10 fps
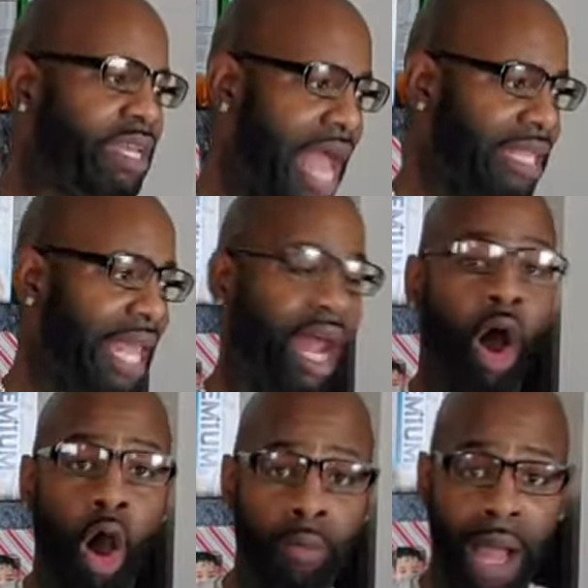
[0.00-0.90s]
not that
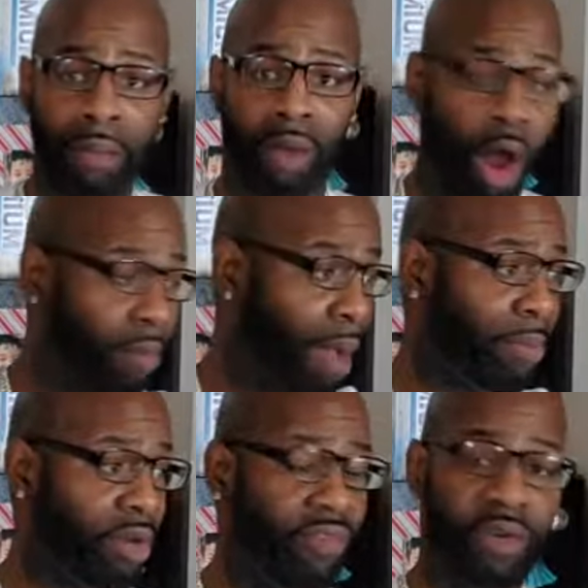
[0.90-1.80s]
all my
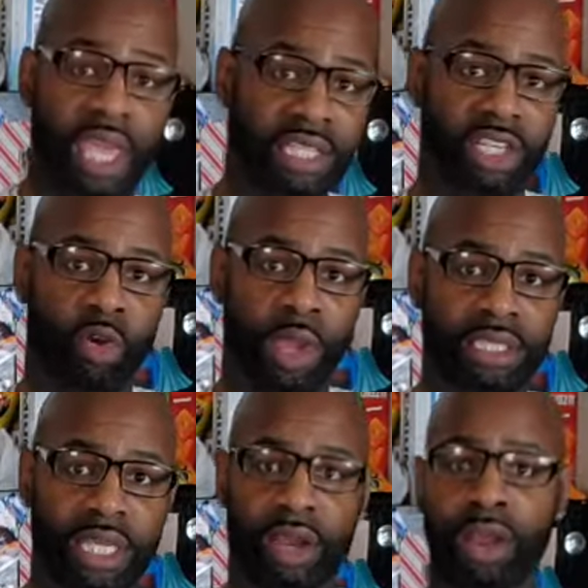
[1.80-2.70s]
beautiful kings and
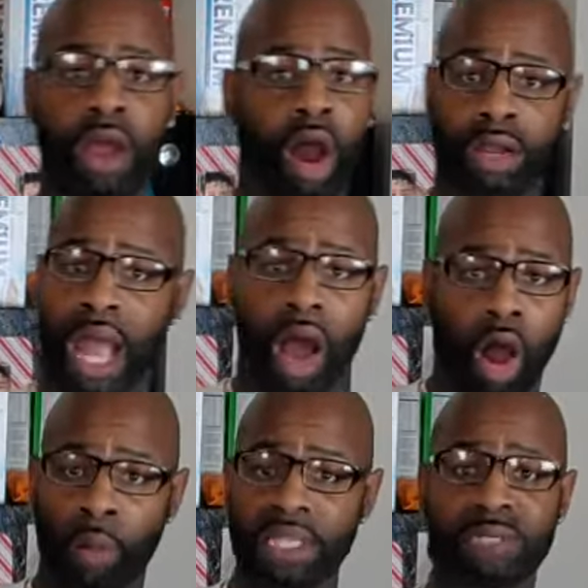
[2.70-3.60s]
queens here are not
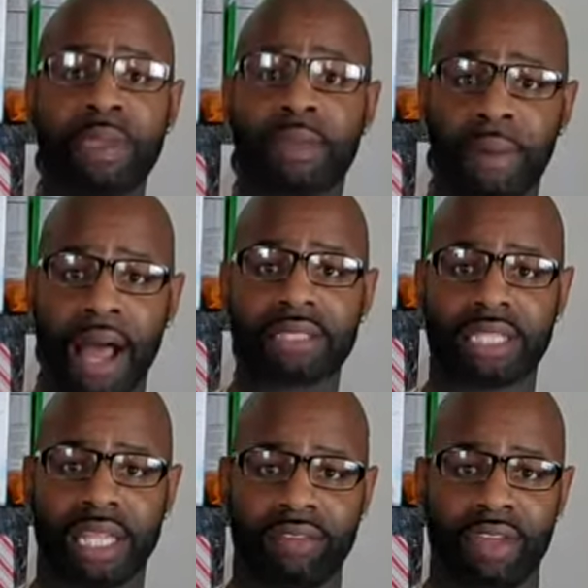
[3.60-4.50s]
always speaking
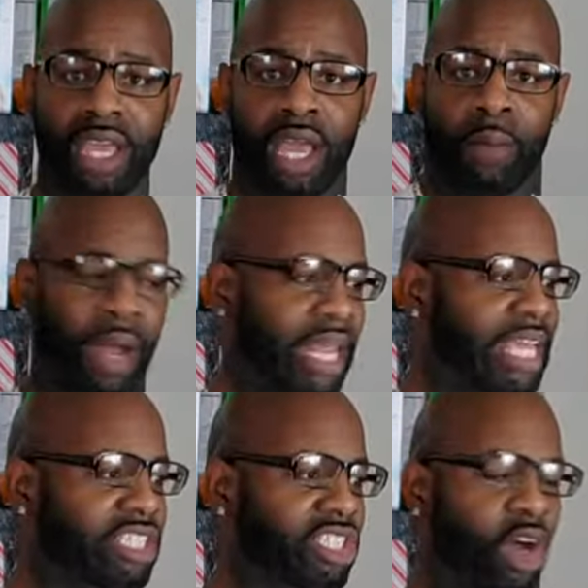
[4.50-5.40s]
positive, but
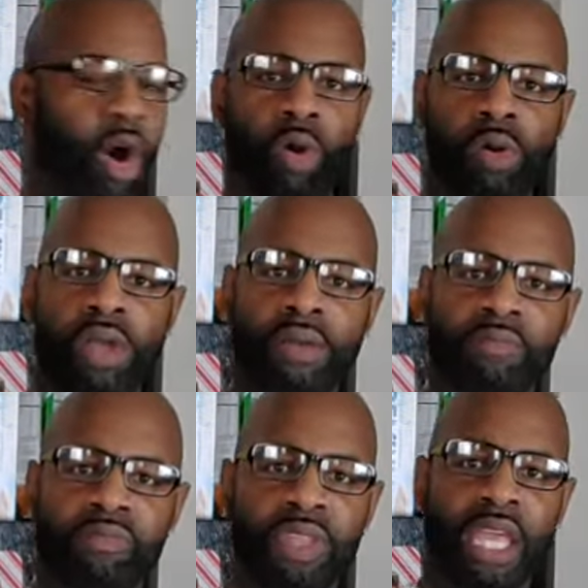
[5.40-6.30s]
he's so,
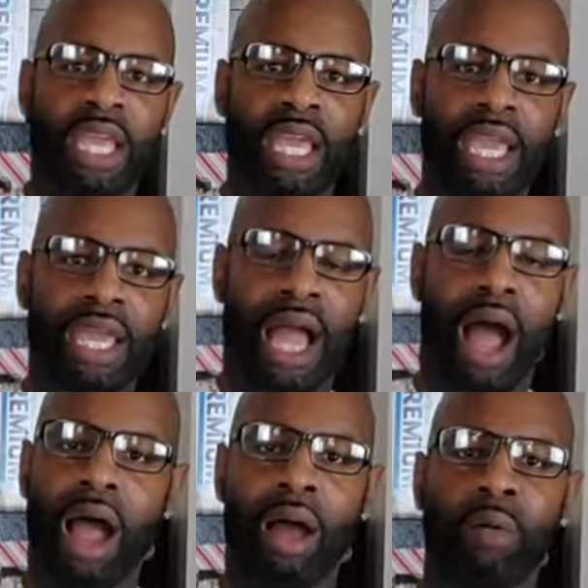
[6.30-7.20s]

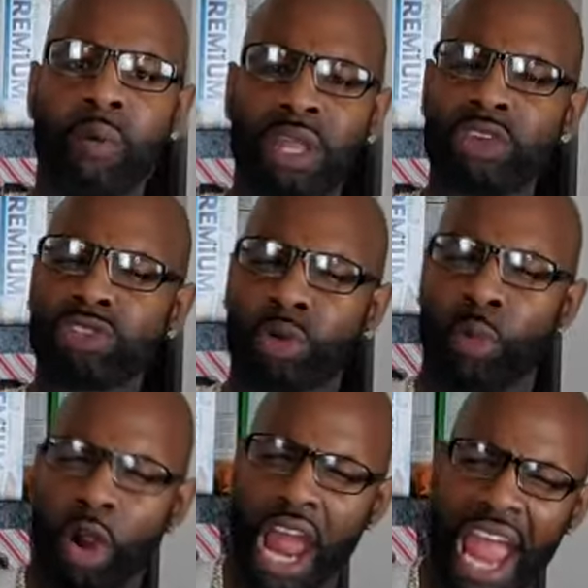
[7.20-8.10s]
I want to use the
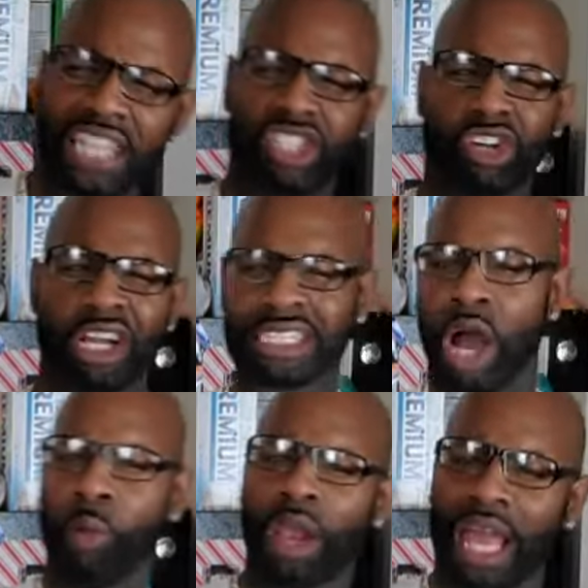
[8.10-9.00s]
word extra because
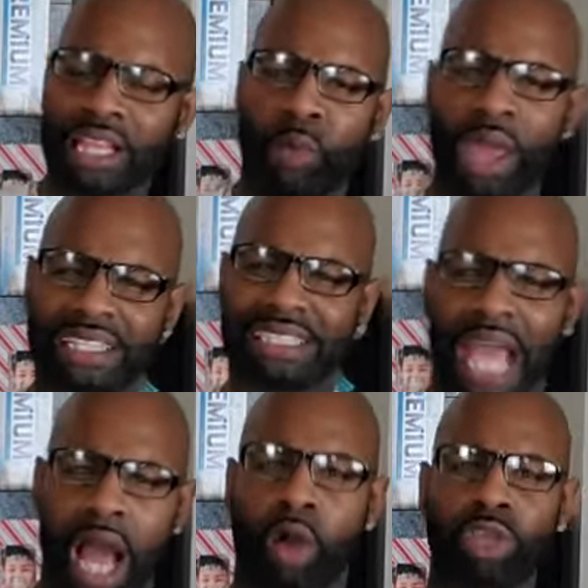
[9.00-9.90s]
I don't want like the way it
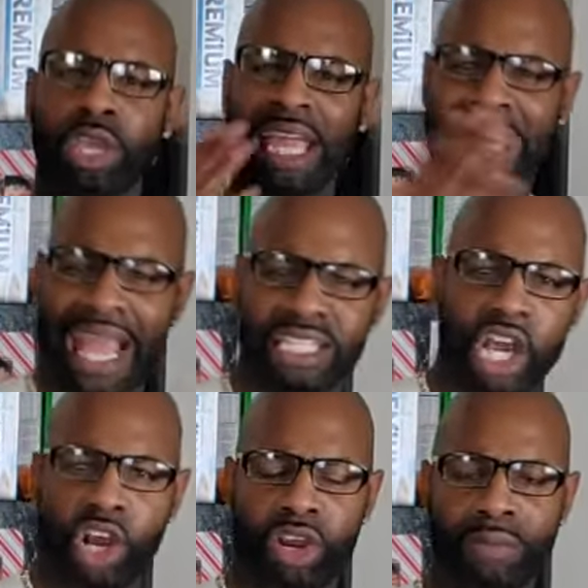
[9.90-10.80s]
sounds in that
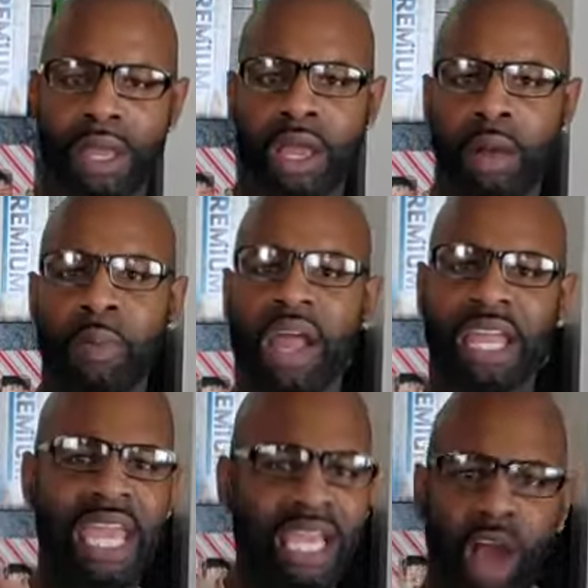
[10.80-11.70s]
term. But
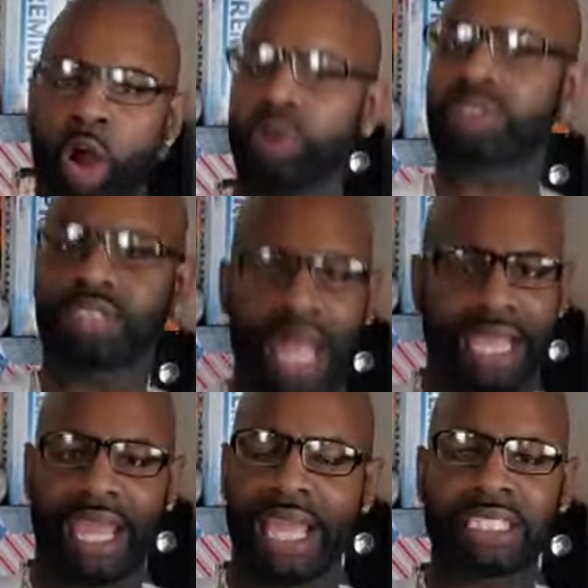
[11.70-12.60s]
he goes
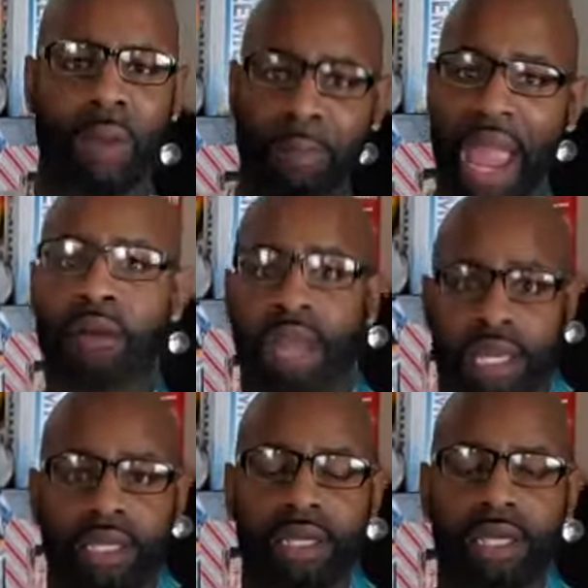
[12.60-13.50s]
like it's apparent
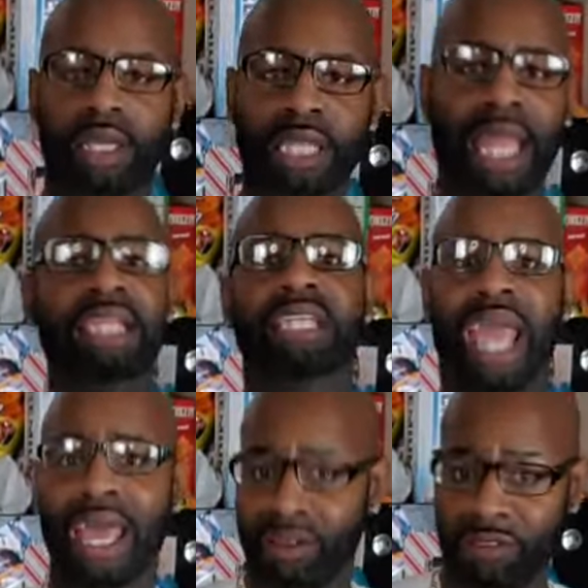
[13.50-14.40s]
that he's an
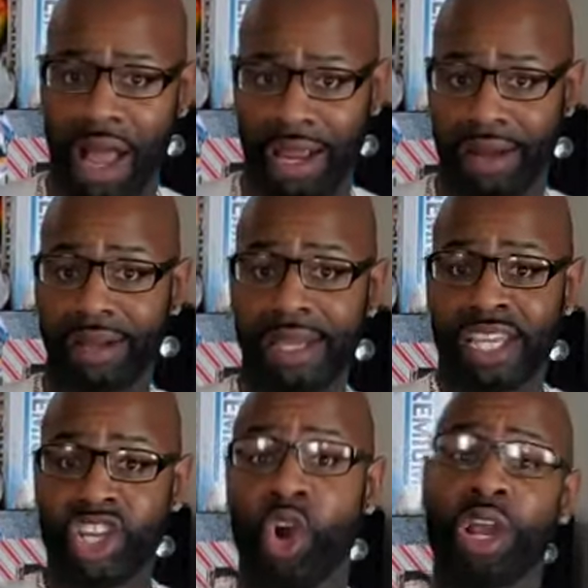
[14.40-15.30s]

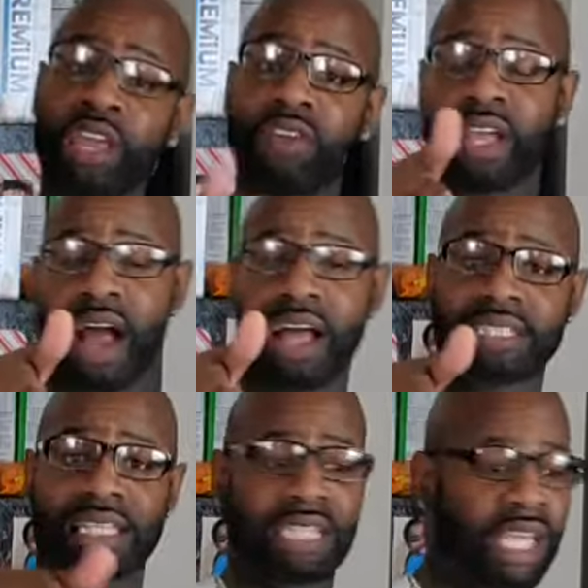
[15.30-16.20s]
edifier. You know, and even God
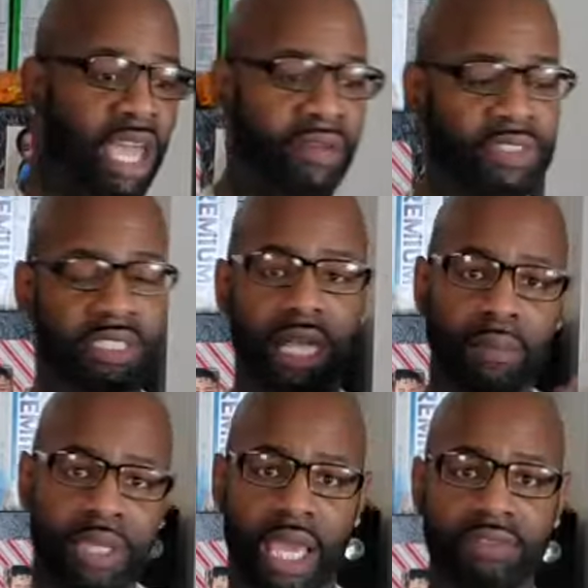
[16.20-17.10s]
says he gives
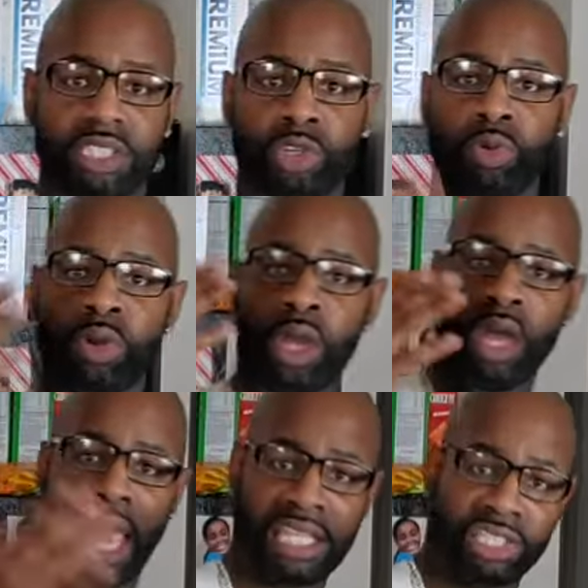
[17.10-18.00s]
some gifts to
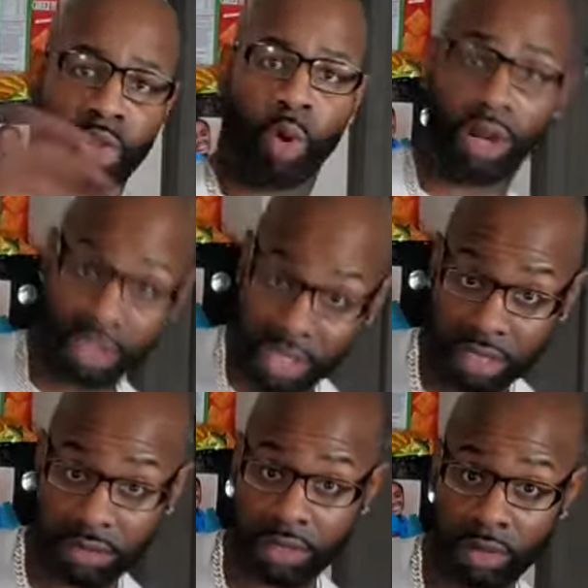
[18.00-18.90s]
exhort,
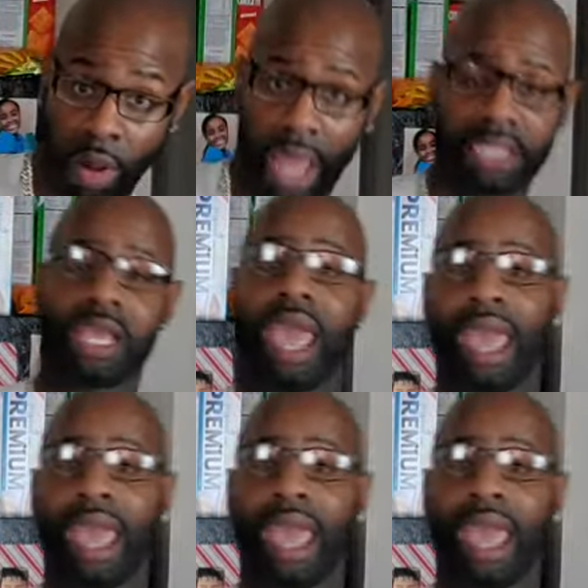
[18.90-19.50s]
right? To